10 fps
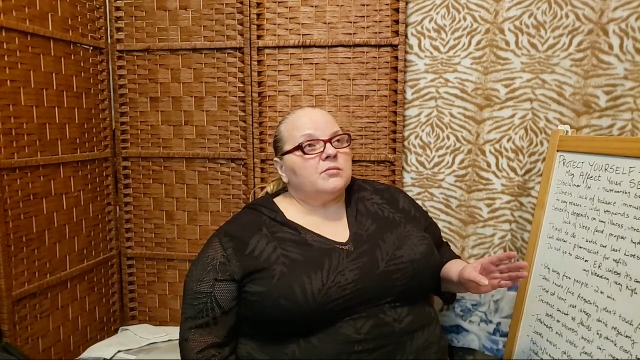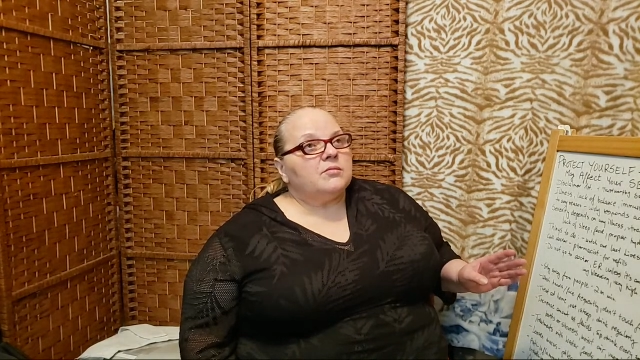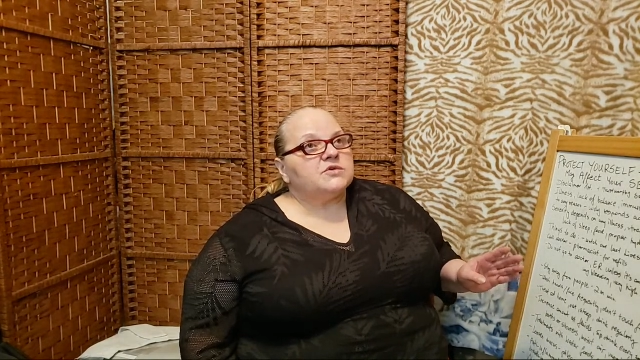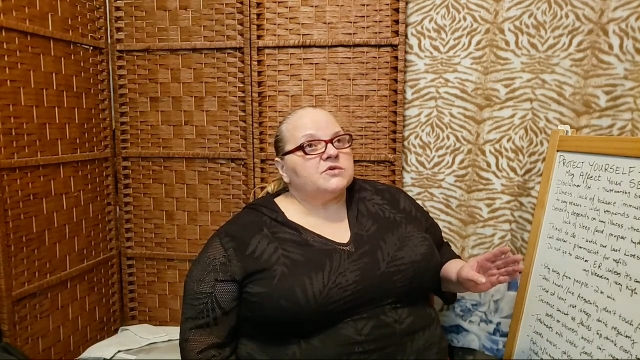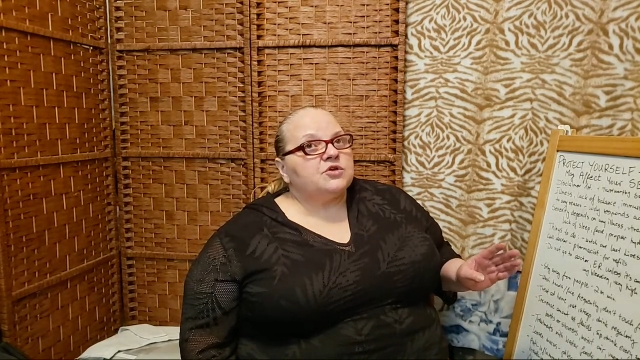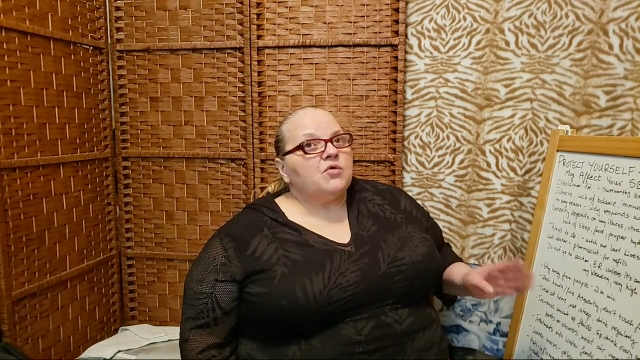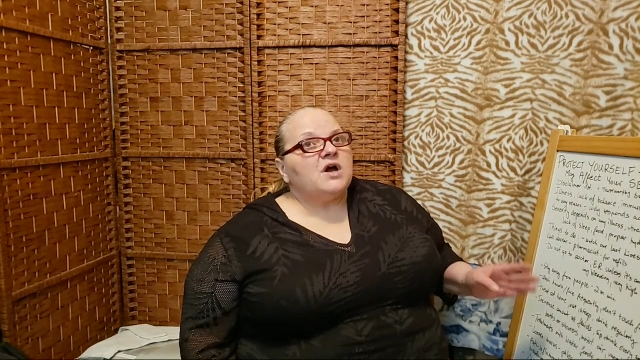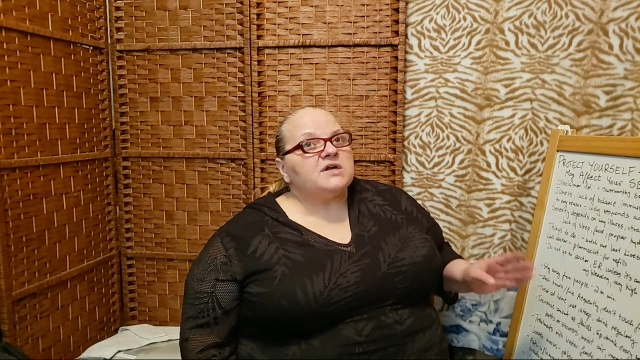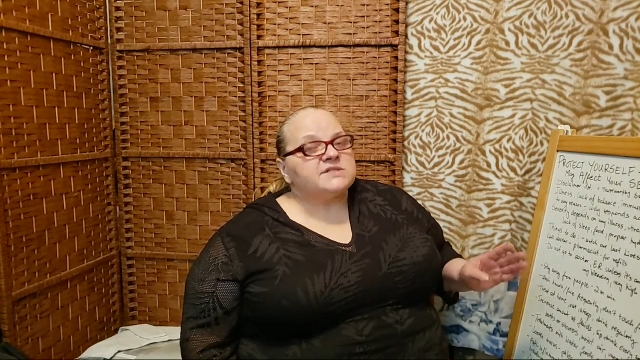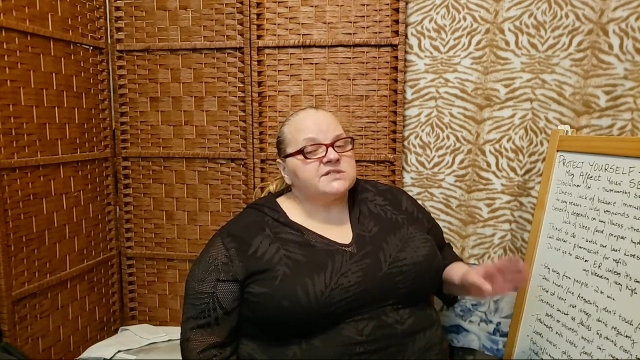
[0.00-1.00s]
You
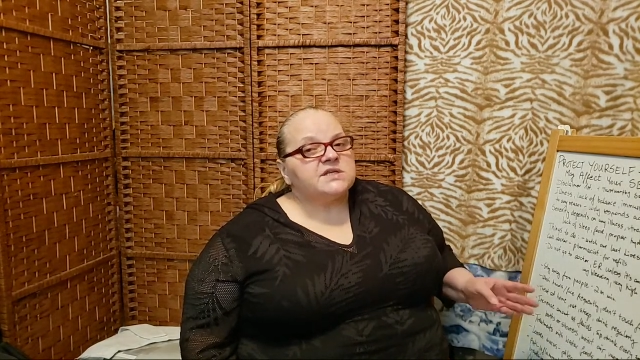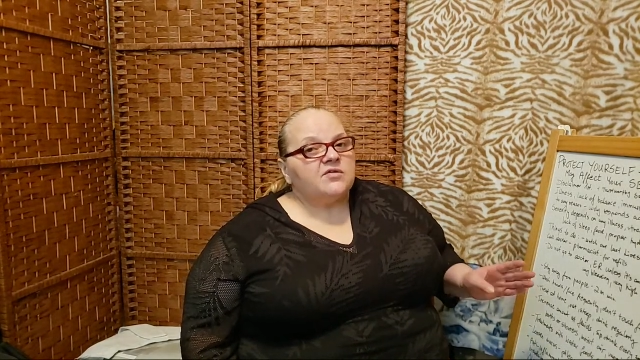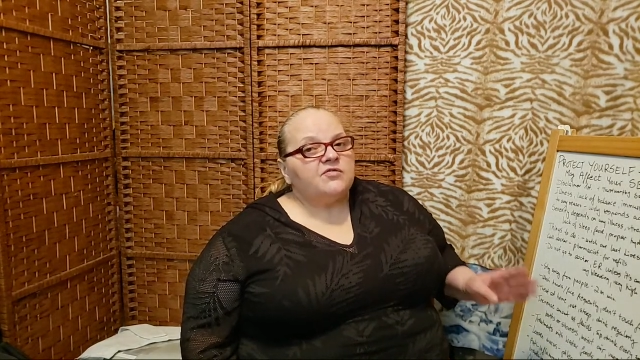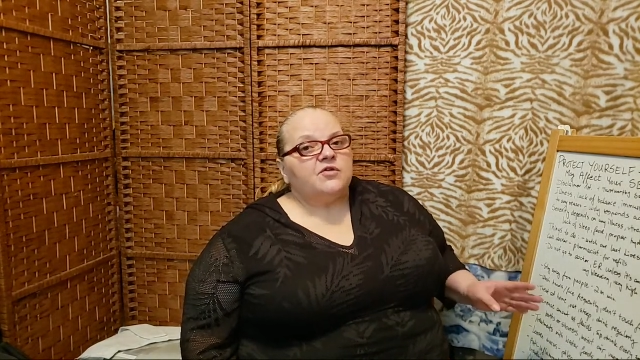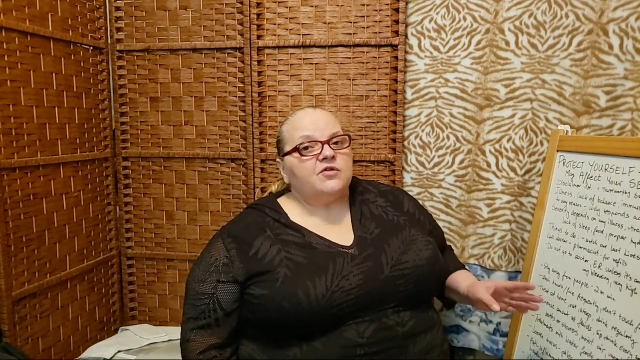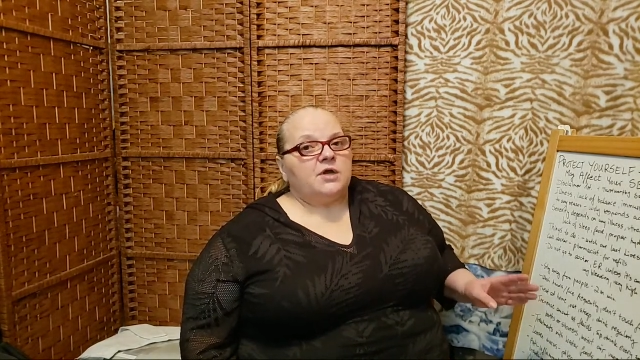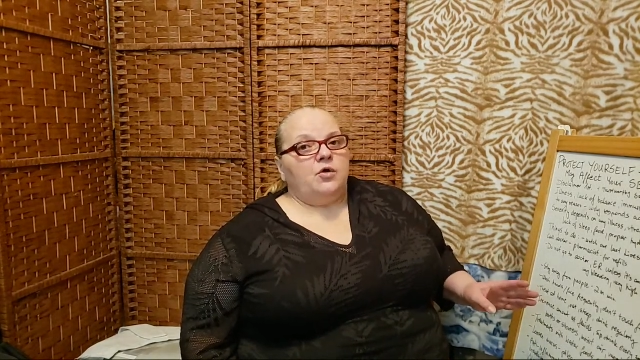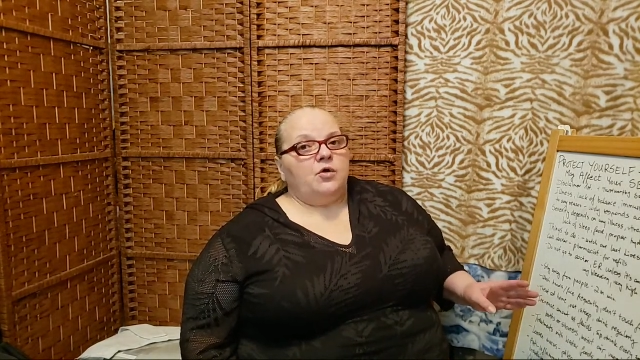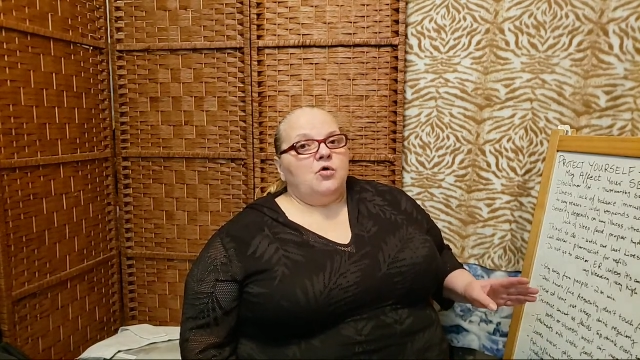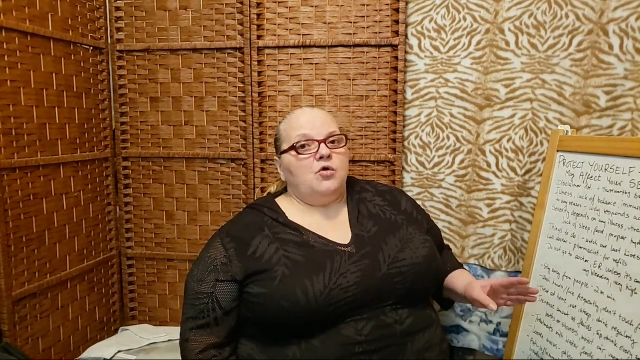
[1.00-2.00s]
are safer at
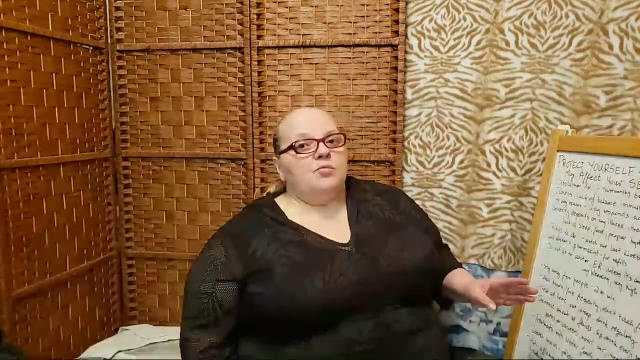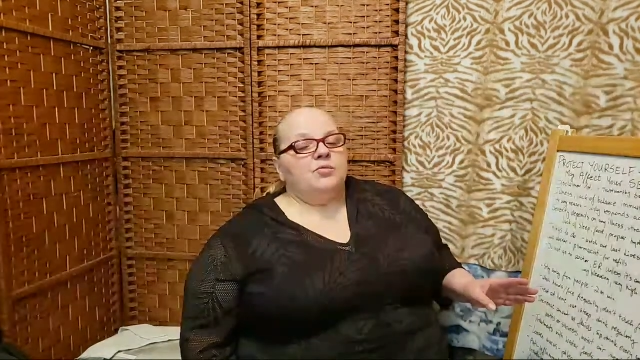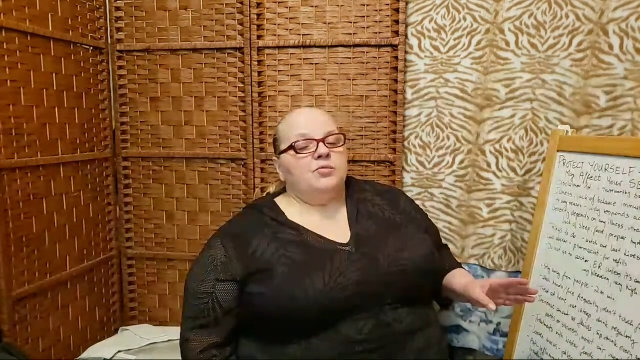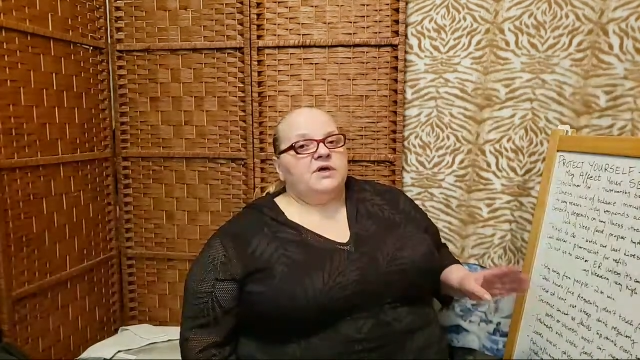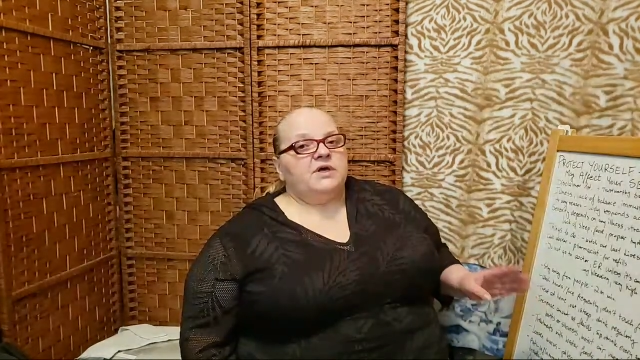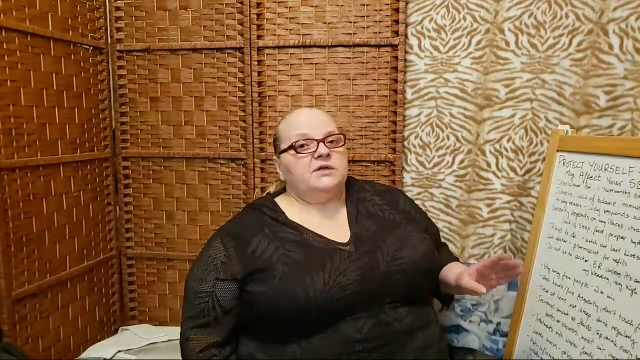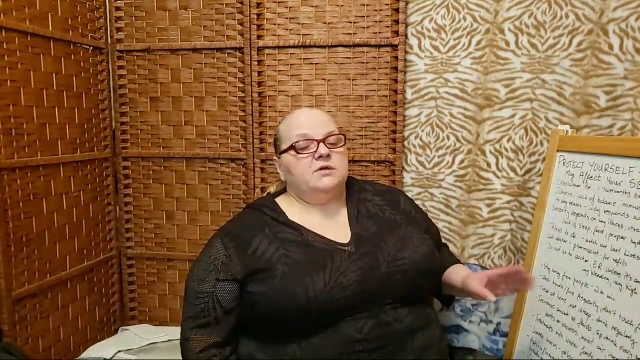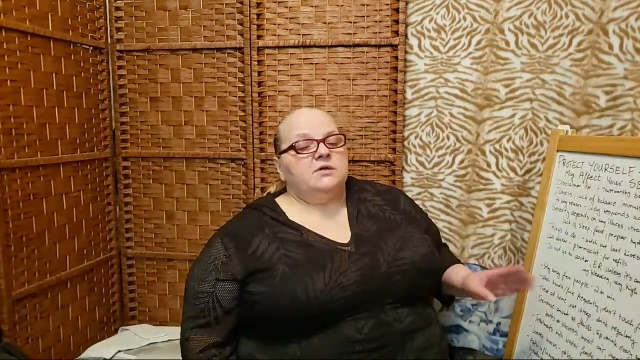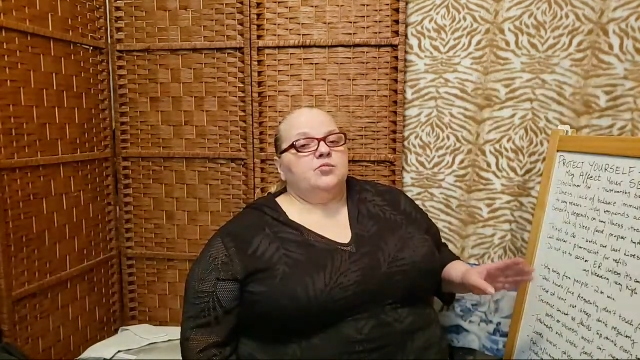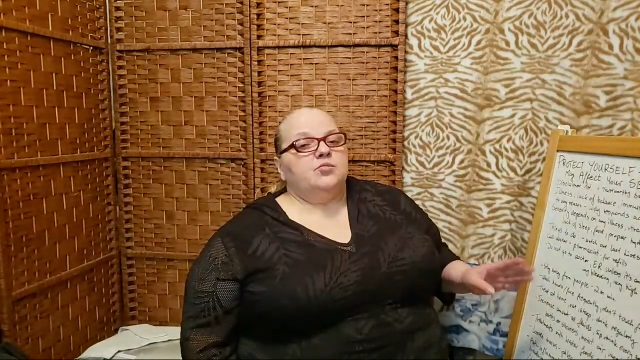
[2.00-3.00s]
home than in
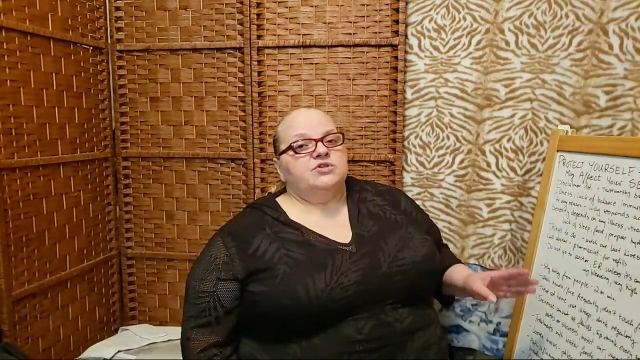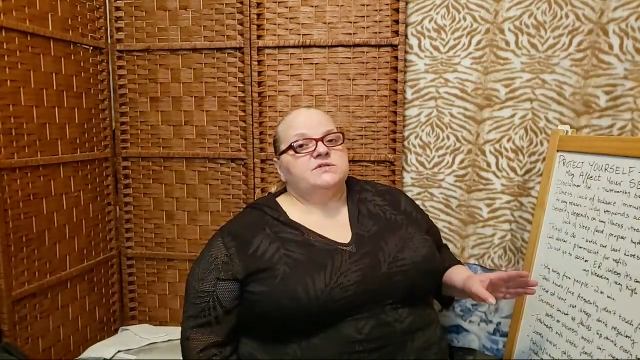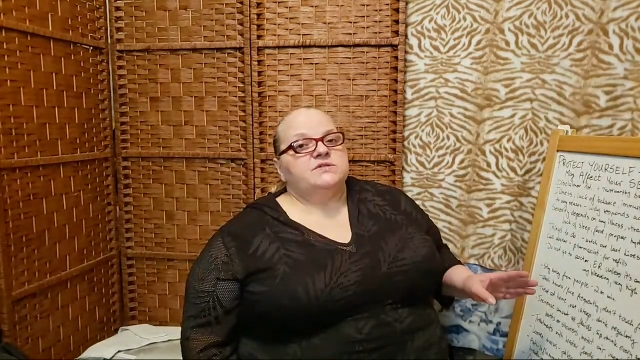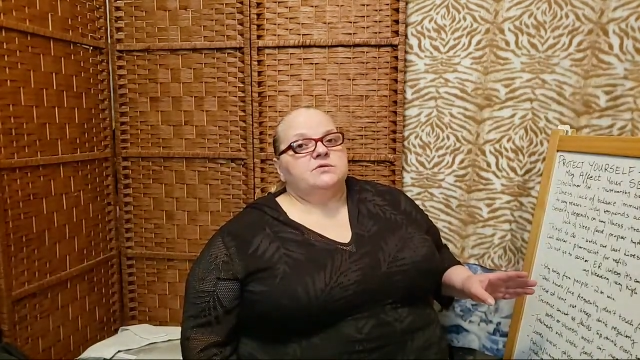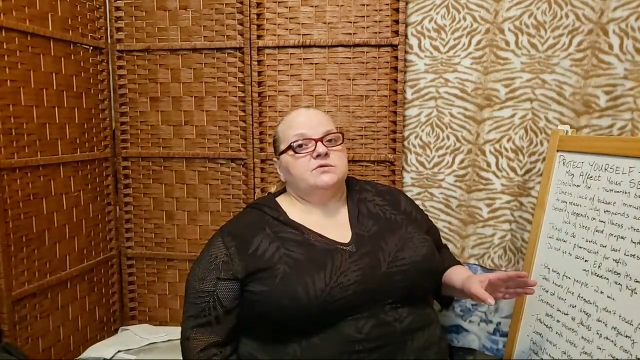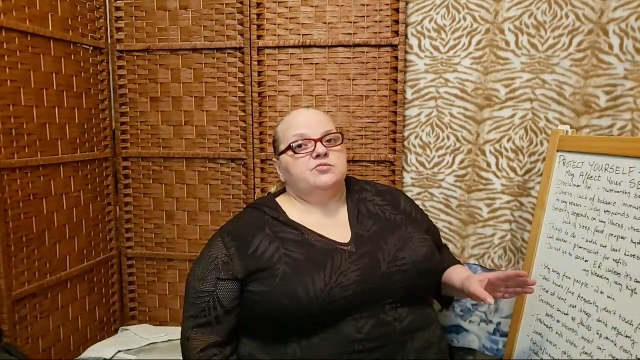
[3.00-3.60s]
an emergency room,